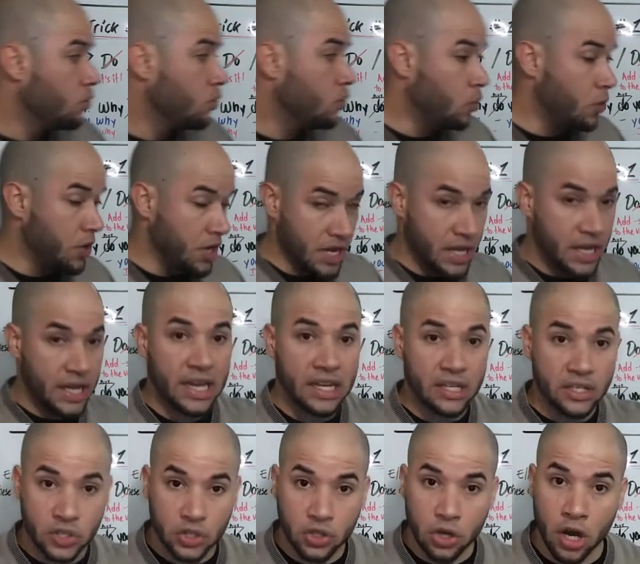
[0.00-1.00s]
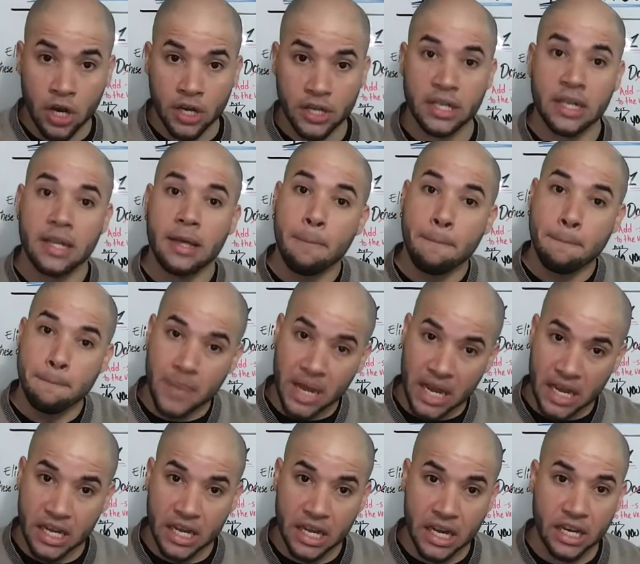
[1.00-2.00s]
We can start
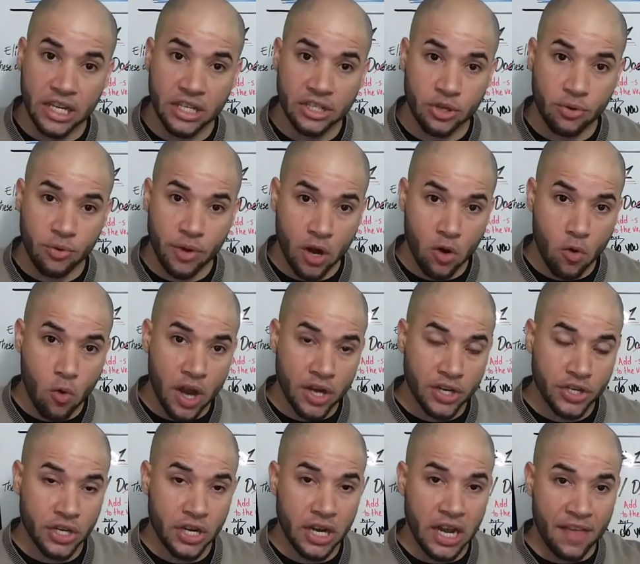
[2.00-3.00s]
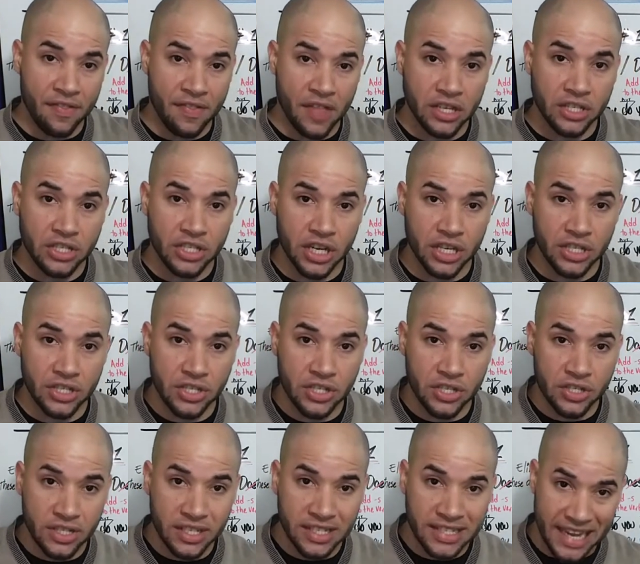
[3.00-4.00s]
making an indirect question and then
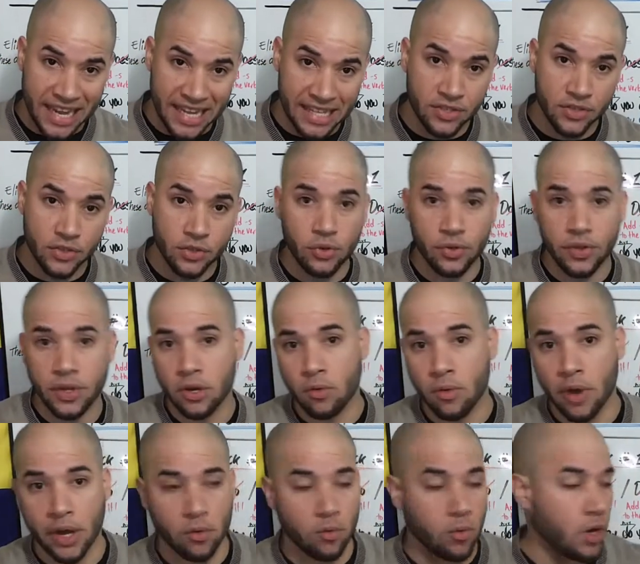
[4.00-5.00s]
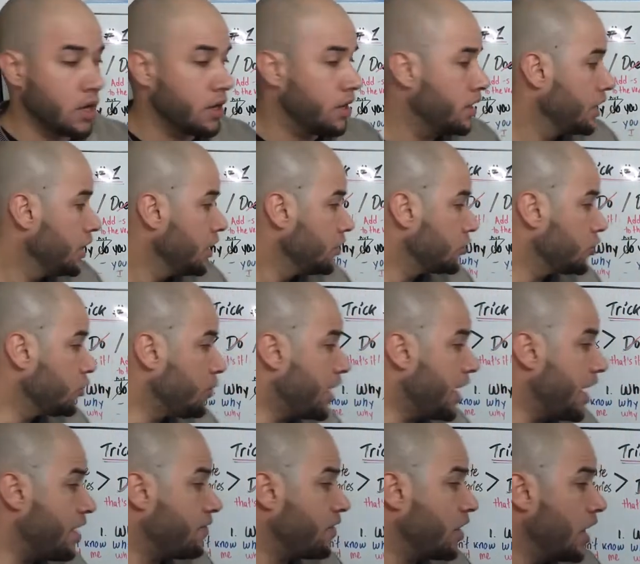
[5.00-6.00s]
changing the tense to the correct one. So we
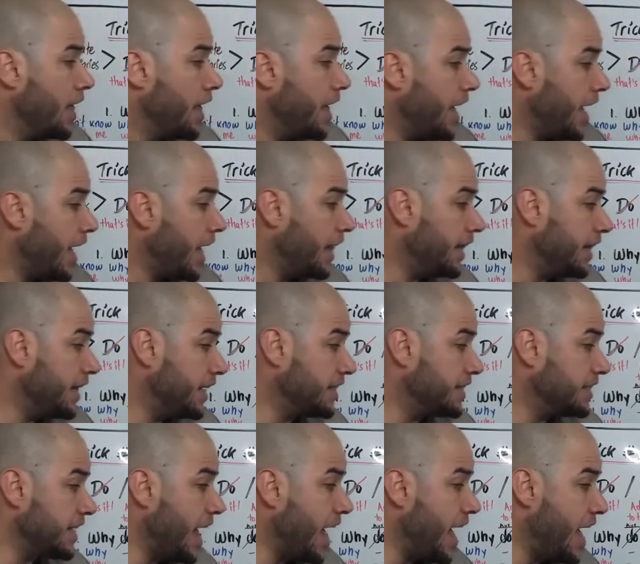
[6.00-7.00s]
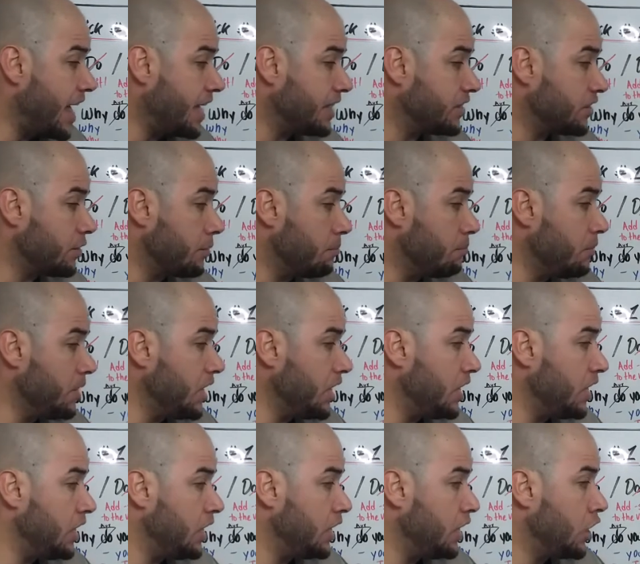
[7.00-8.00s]
have Alex asked
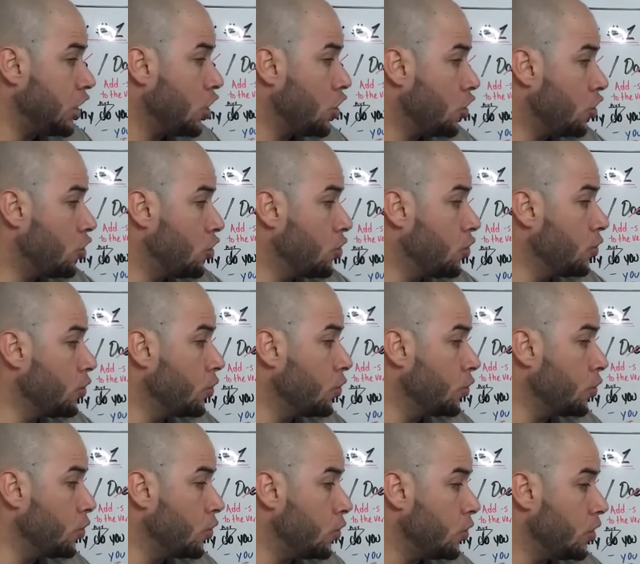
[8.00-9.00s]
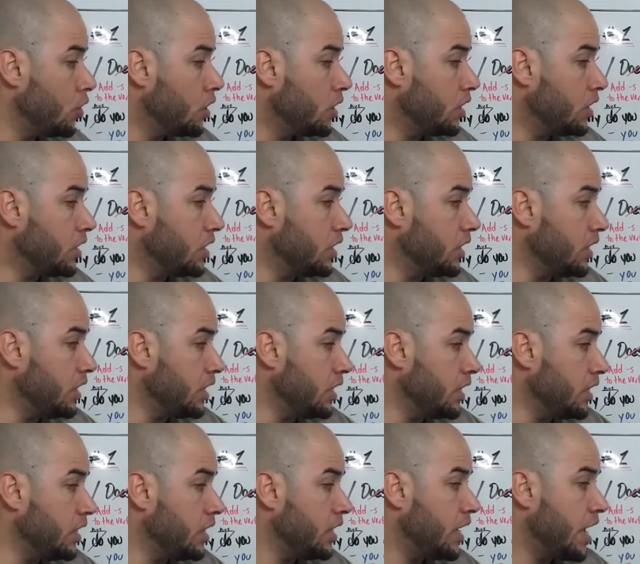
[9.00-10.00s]
me who,
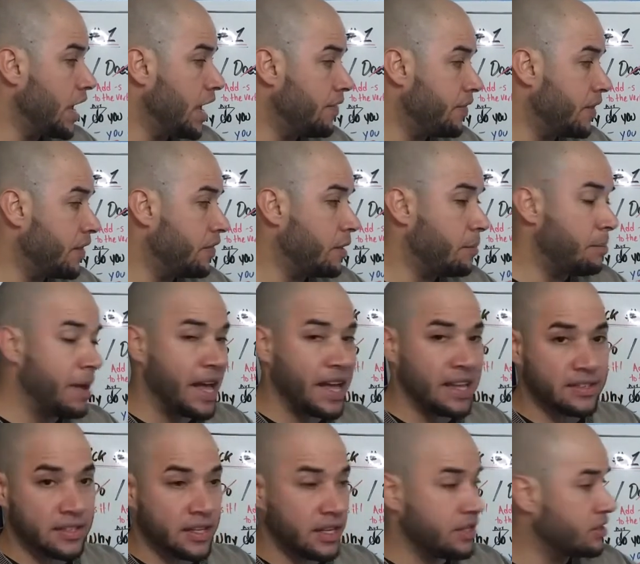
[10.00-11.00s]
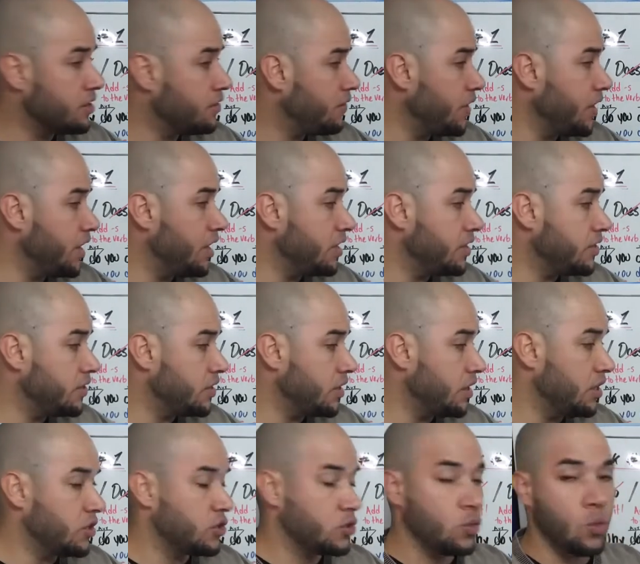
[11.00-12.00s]
he, and then the past tense of
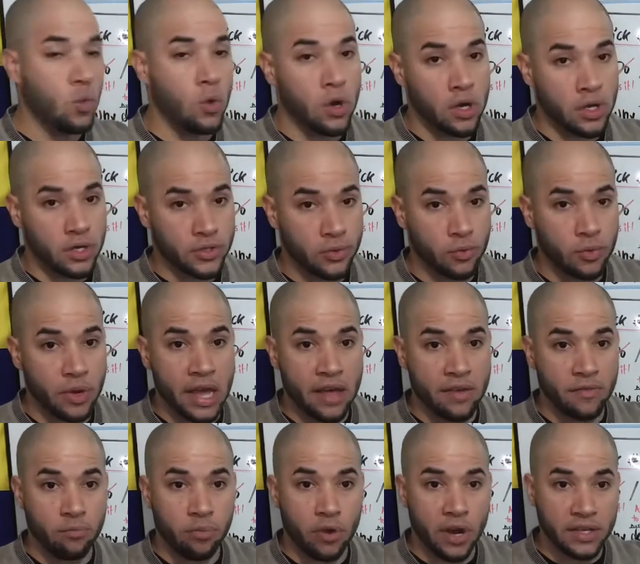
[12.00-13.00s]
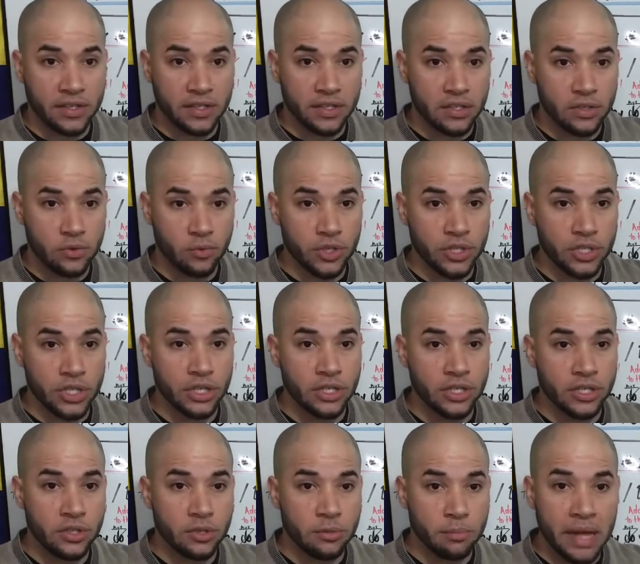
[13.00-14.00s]
is was. We have present, we change
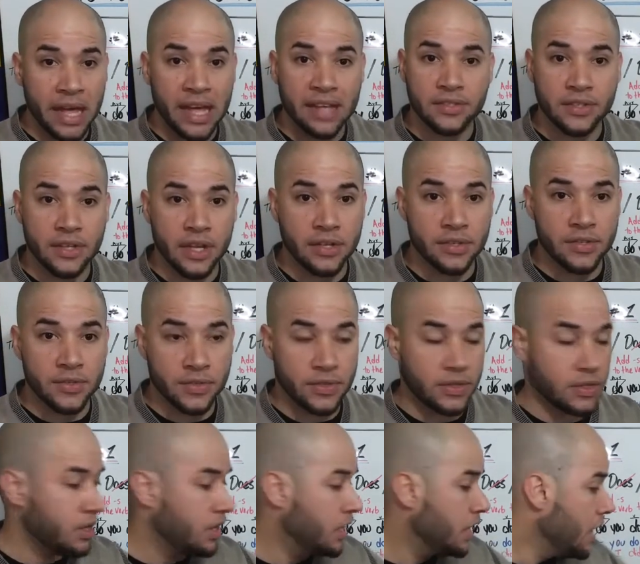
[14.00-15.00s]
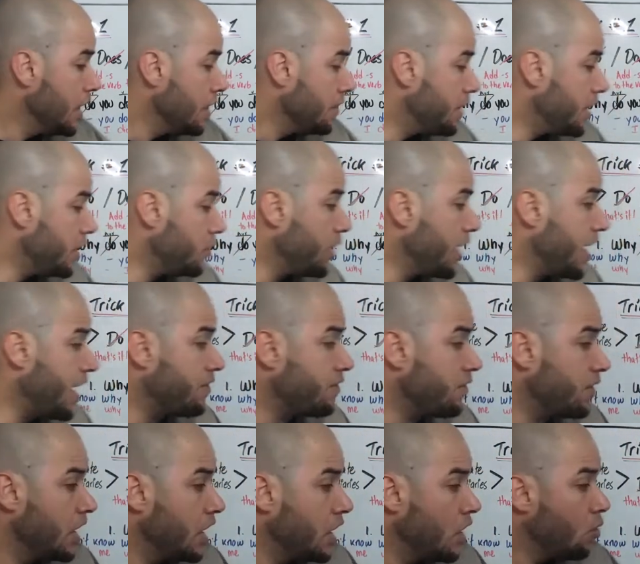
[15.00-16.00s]
it to past tense. Then we
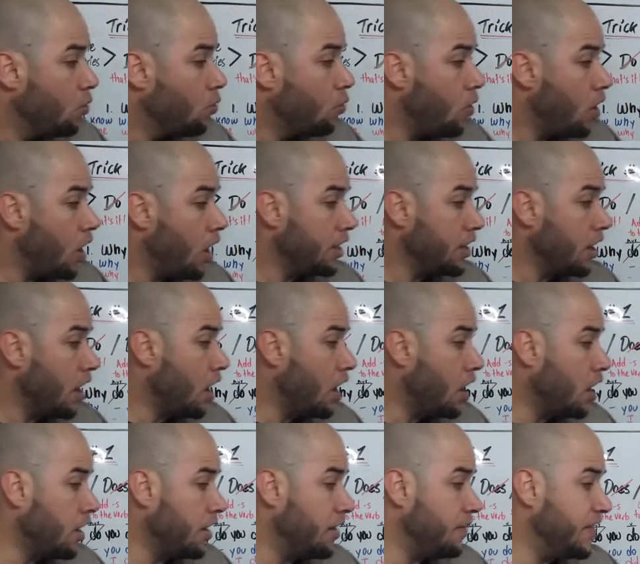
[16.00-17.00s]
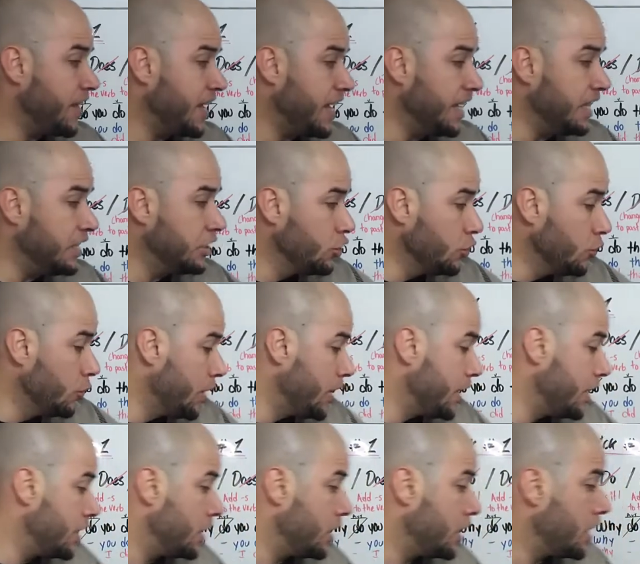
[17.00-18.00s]
have what are they
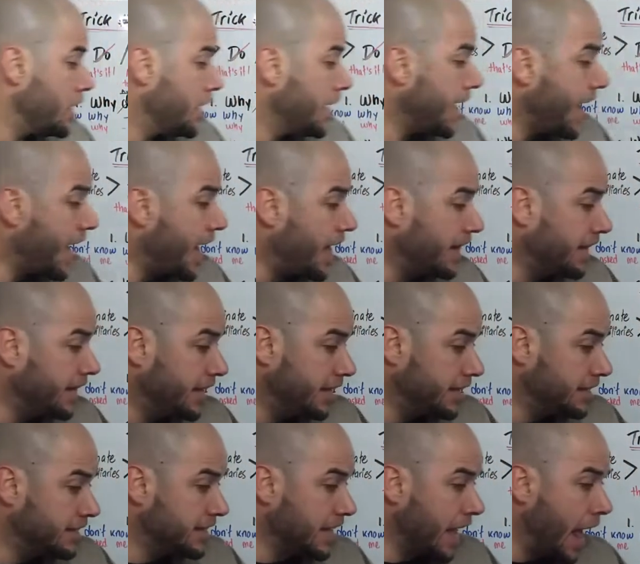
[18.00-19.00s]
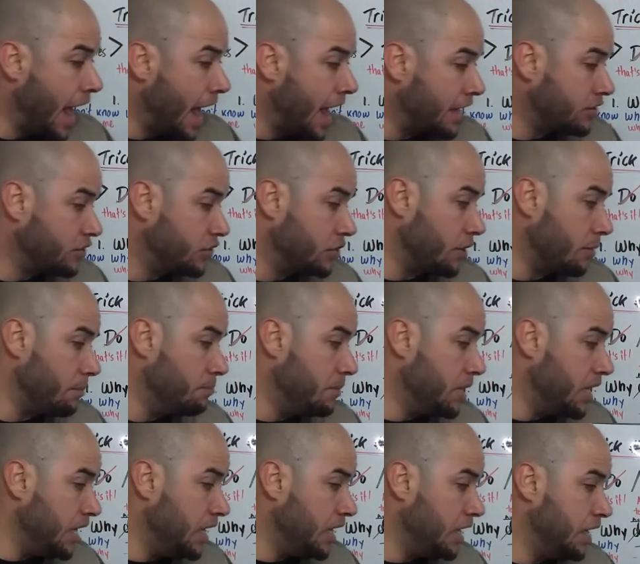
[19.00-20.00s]
doing? Alex asked
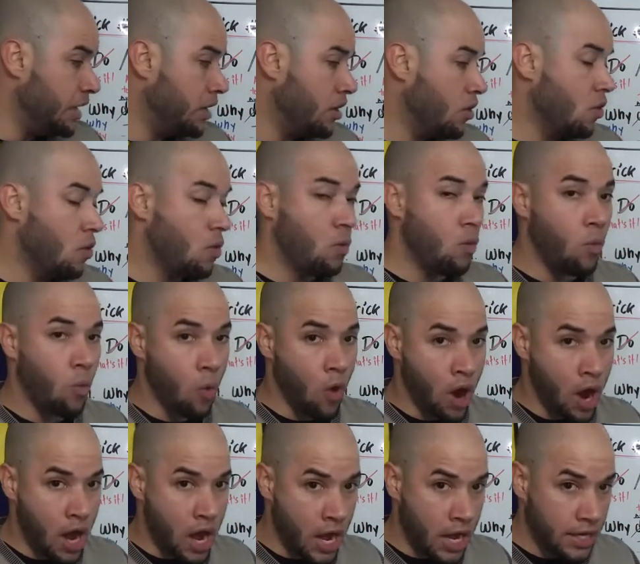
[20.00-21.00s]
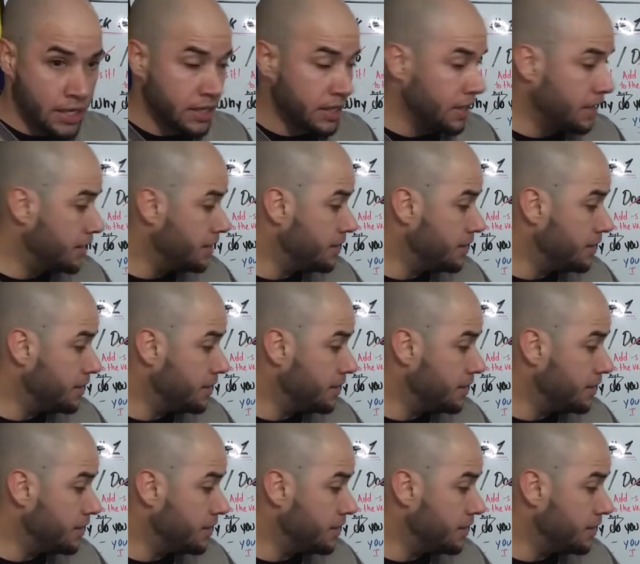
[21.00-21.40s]
me what